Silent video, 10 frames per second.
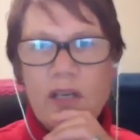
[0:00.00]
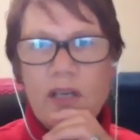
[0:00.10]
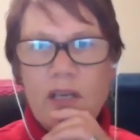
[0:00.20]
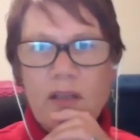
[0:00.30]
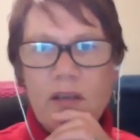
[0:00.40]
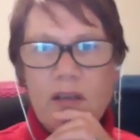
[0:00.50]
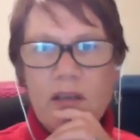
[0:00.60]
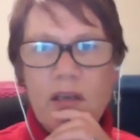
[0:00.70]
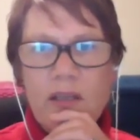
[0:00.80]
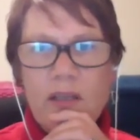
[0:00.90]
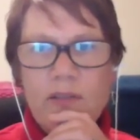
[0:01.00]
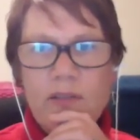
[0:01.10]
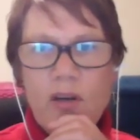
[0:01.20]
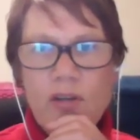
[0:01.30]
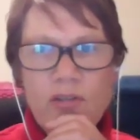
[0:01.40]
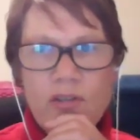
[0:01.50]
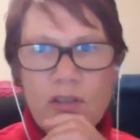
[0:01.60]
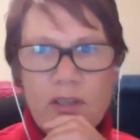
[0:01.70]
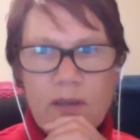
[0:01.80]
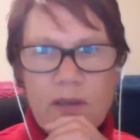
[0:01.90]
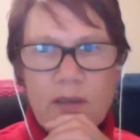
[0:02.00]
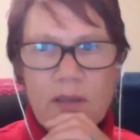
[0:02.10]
and if coaches are